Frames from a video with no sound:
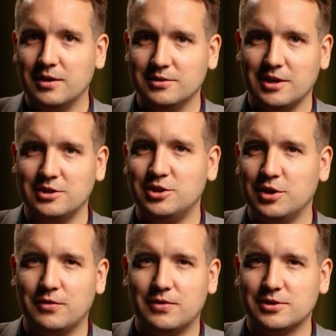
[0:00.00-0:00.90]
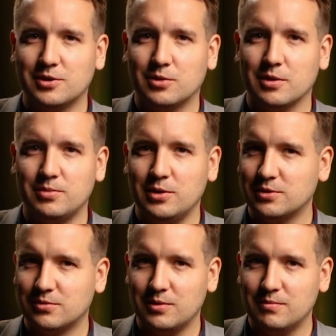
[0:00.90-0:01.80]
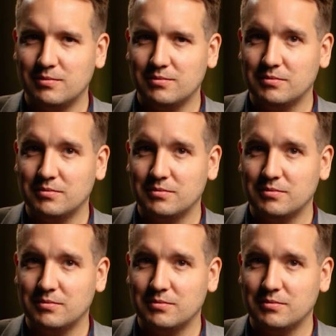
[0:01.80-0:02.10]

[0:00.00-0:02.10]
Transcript: is a geophysical computer room.